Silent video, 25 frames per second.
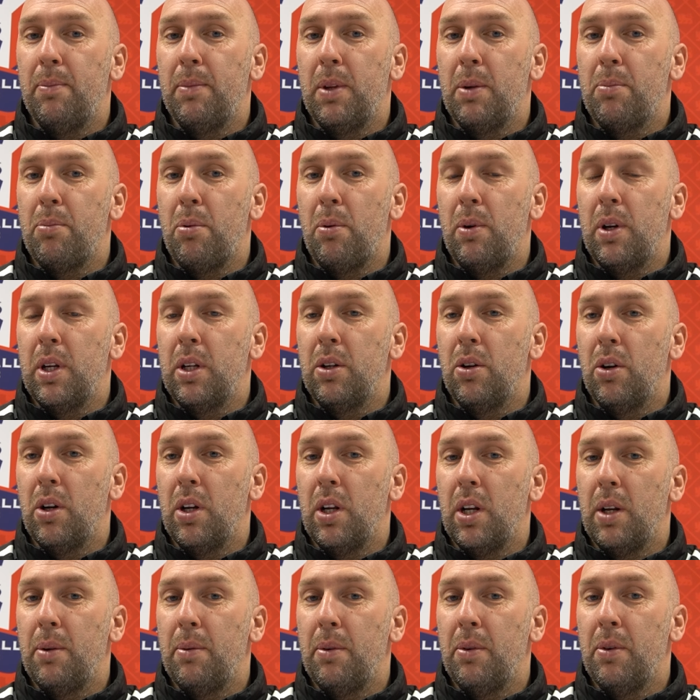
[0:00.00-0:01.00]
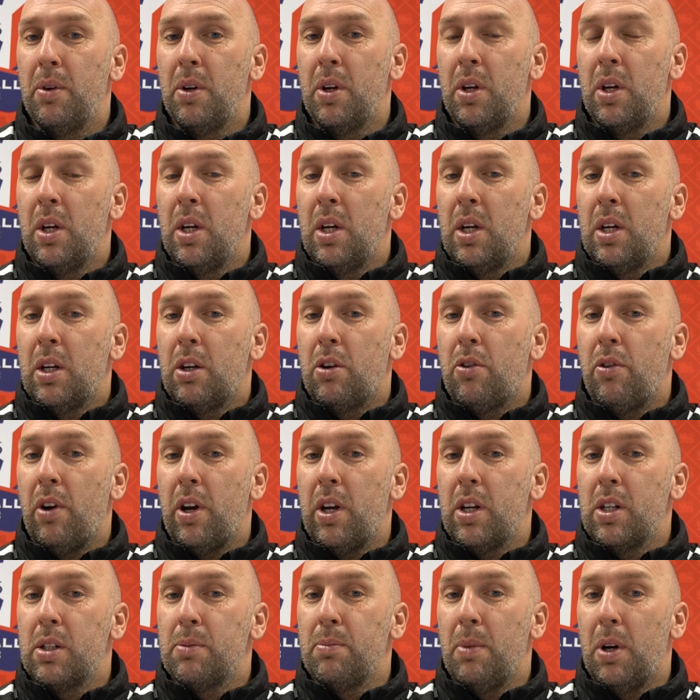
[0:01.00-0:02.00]
They're probably not going to
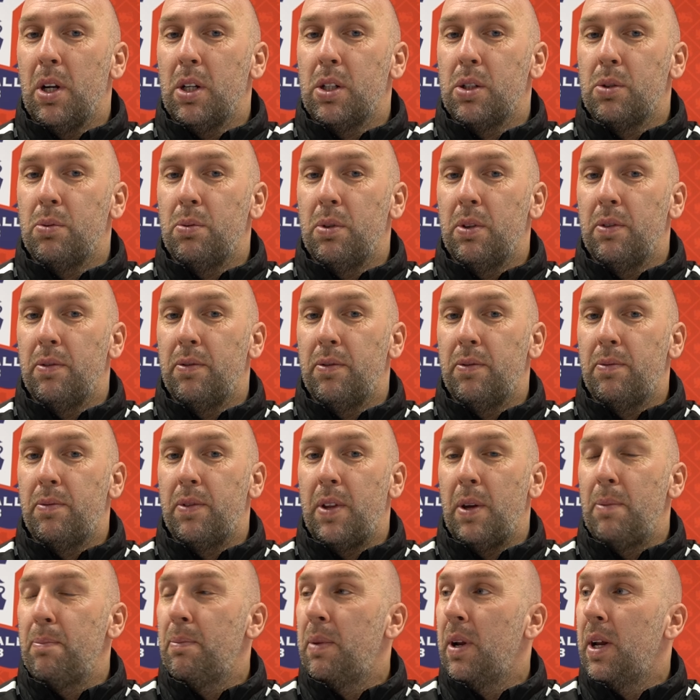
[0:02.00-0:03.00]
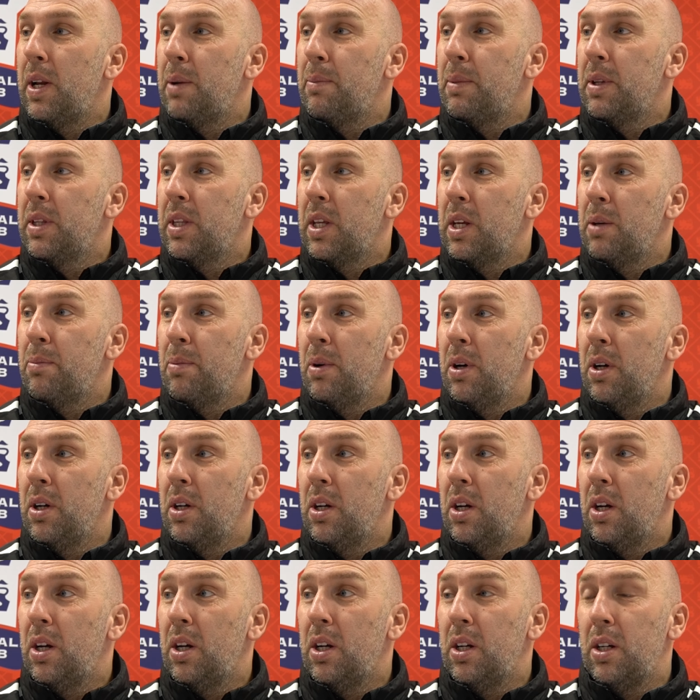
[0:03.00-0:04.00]
create as much with them playing a bit deeper,
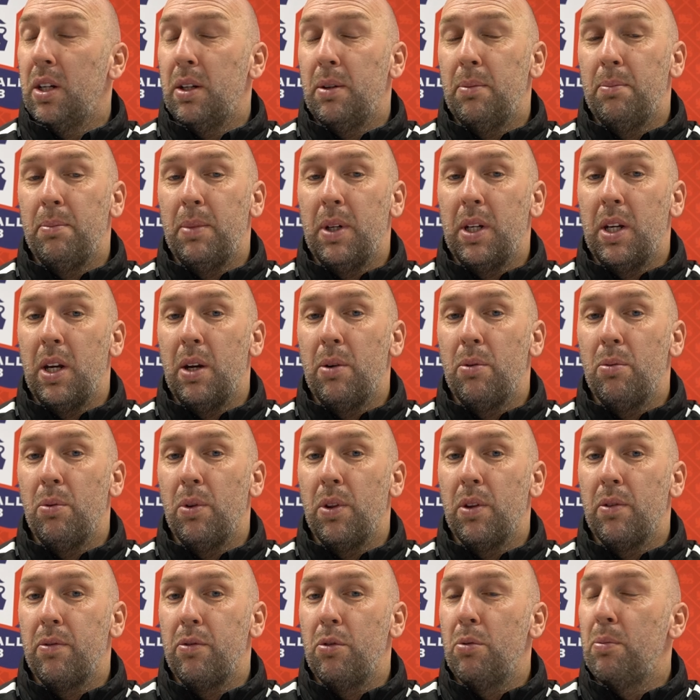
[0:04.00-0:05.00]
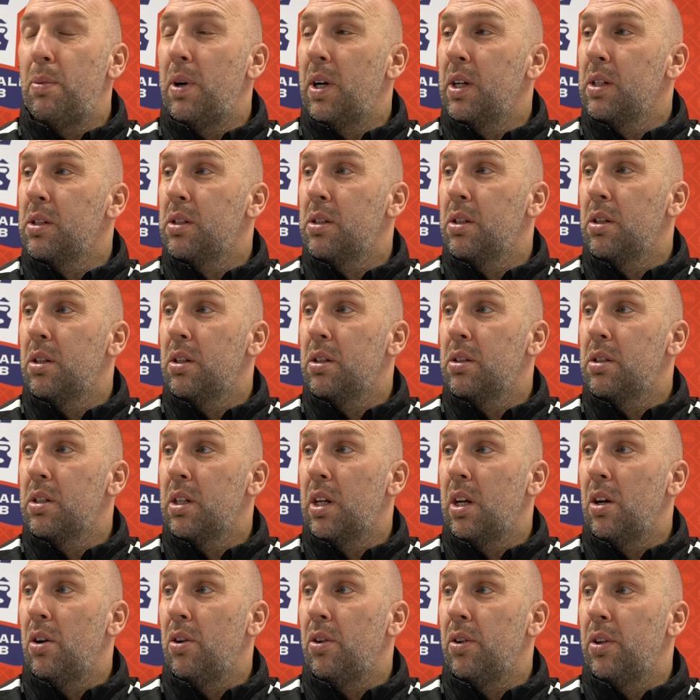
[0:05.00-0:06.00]
but we want the fullbacks to
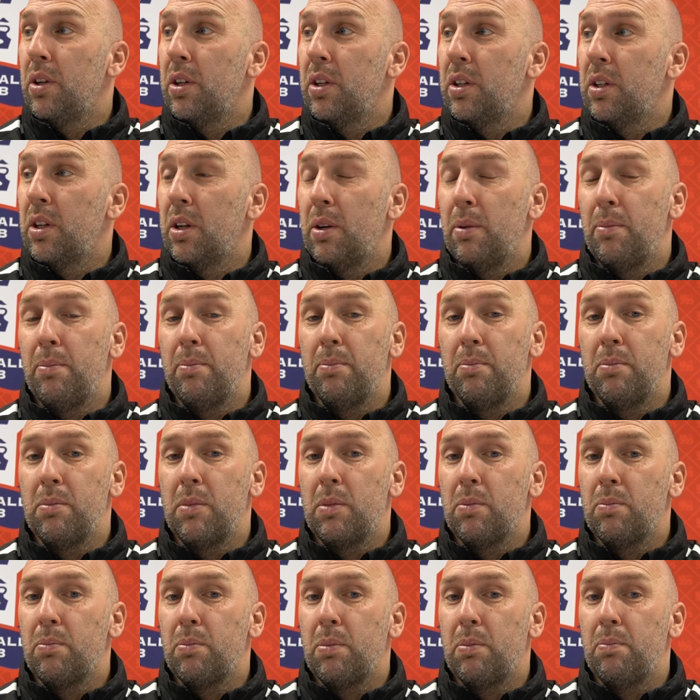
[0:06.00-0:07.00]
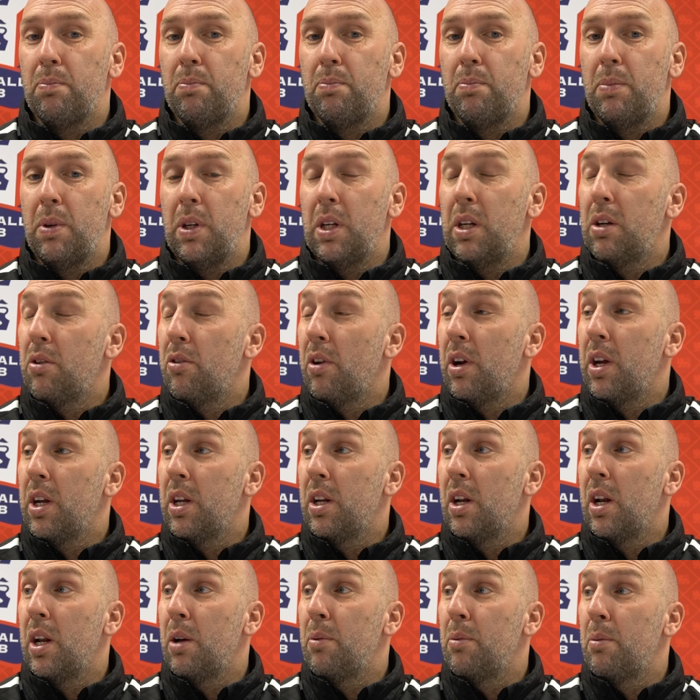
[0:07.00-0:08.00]
get on and be
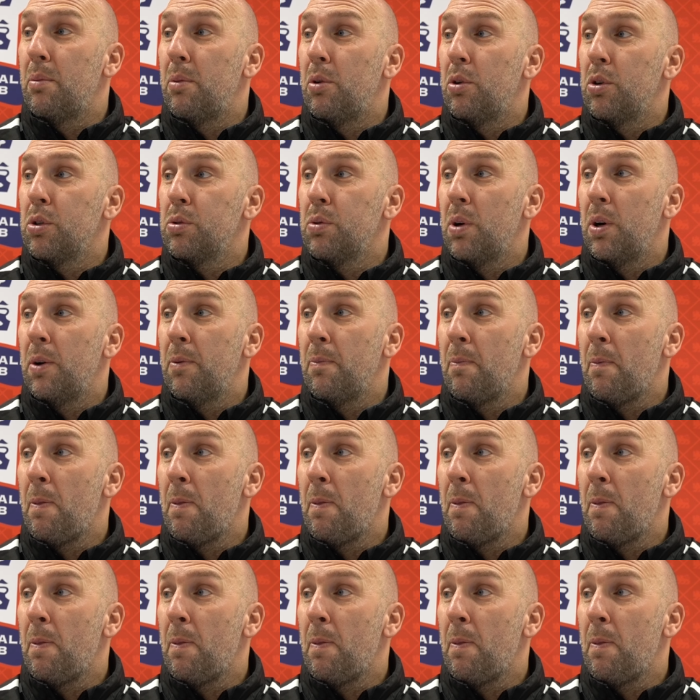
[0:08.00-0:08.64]
creating a little bit more as well.